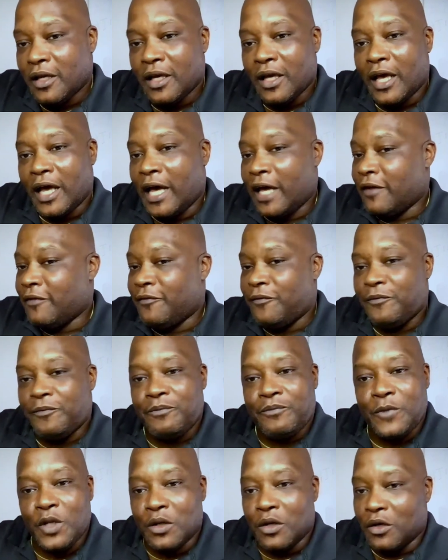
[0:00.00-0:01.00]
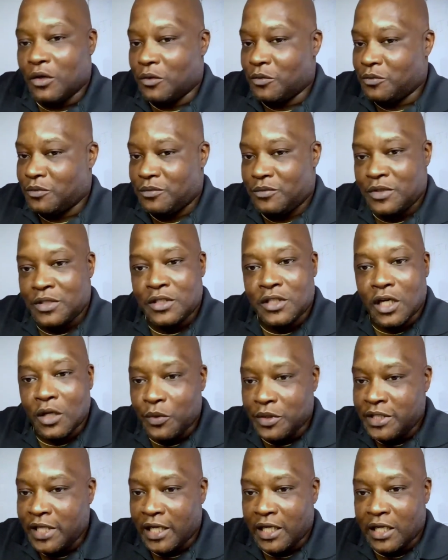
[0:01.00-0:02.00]
I've, you know, stuck
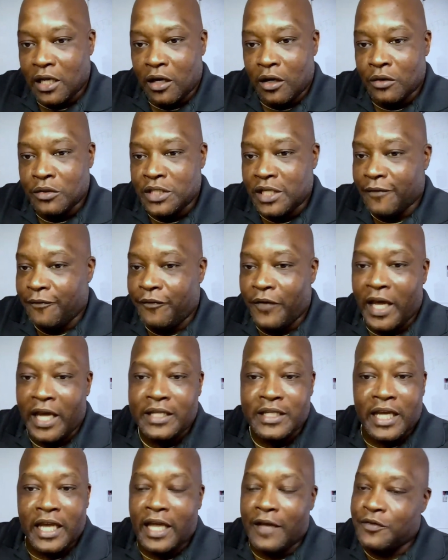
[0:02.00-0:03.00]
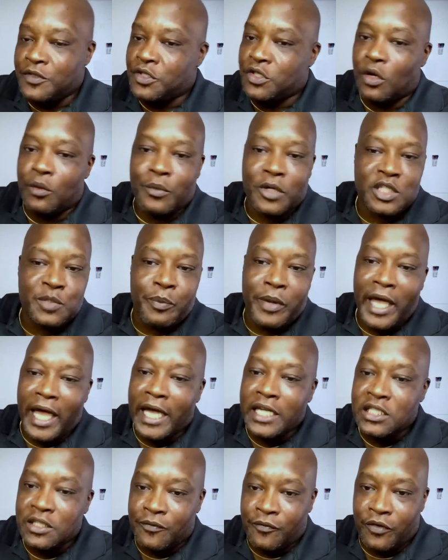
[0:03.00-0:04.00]
with technology. In fact, I have so much
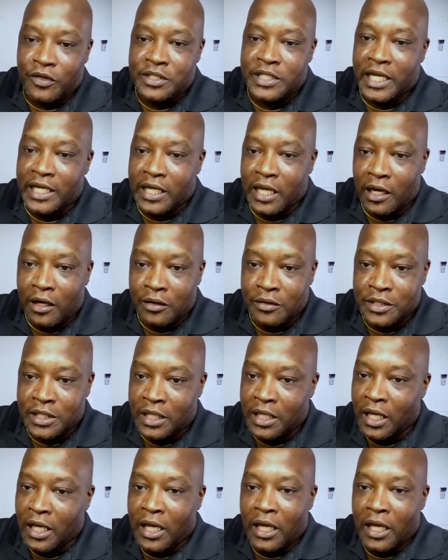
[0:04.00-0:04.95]
passion for technology.